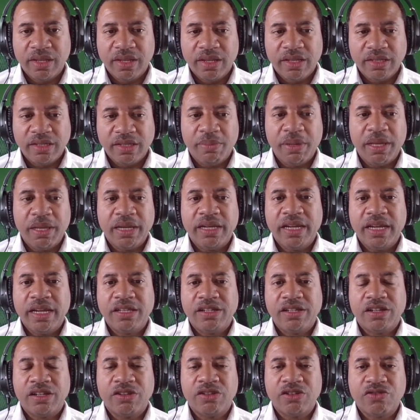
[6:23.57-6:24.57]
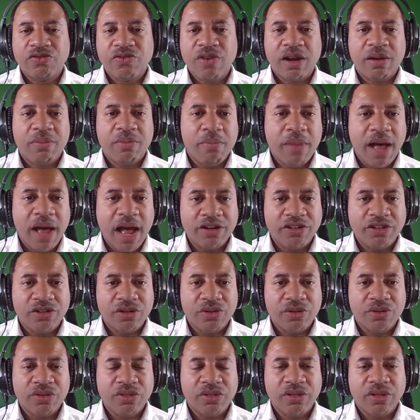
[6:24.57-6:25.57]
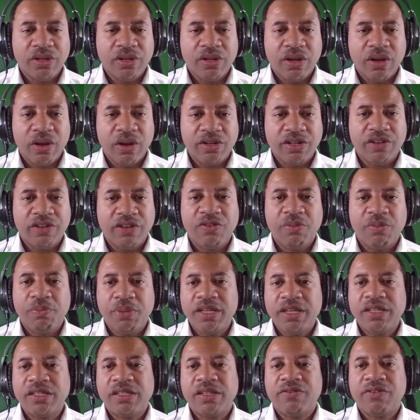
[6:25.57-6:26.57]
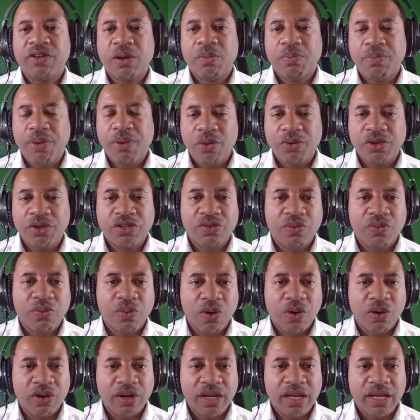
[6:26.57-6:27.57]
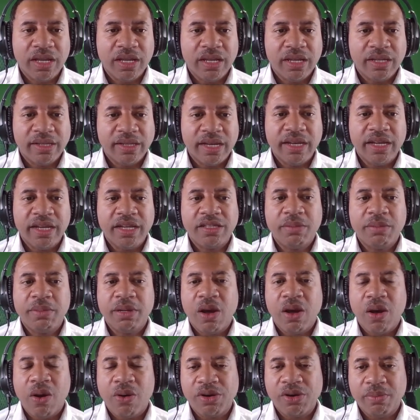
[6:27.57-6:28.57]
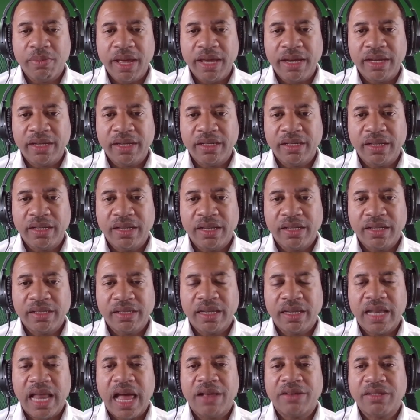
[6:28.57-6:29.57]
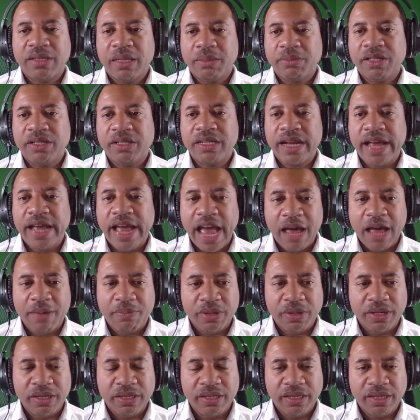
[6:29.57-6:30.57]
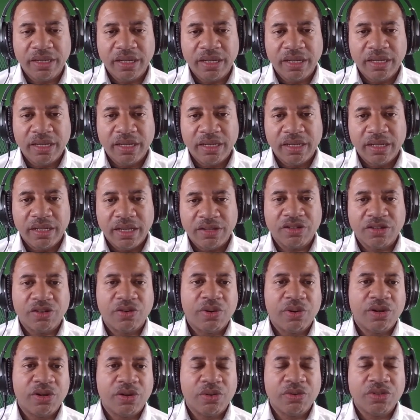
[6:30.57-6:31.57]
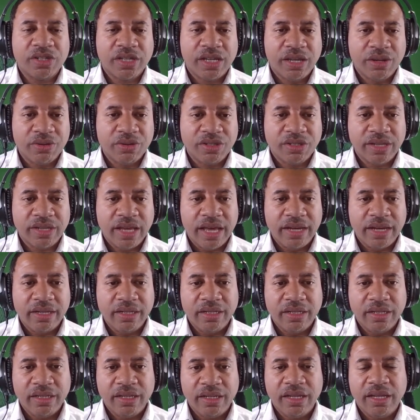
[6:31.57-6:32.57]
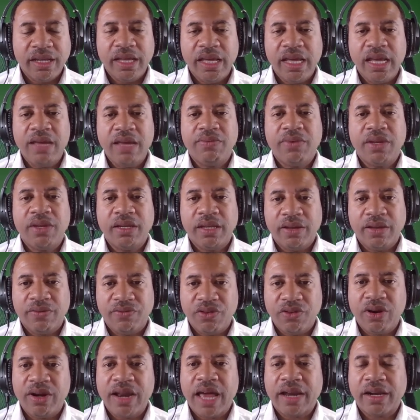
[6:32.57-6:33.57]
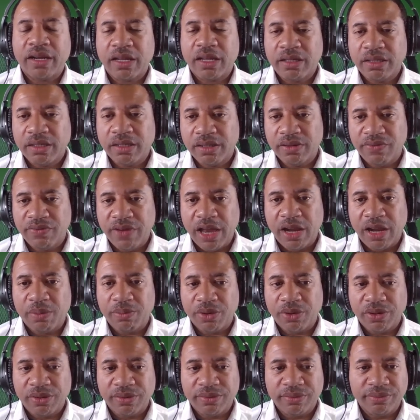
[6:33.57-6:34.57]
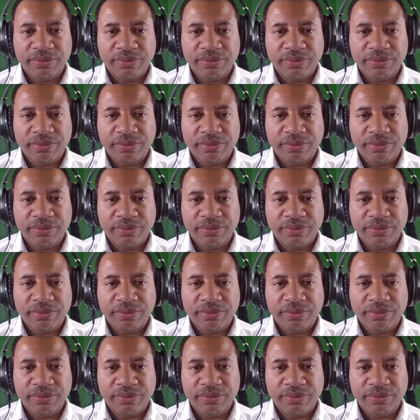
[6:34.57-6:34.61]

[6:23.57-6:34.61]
The ability to construct modules on different pieces of components of work that need to be automated to allow something to happen is a critical skill set, even if you're not a developer.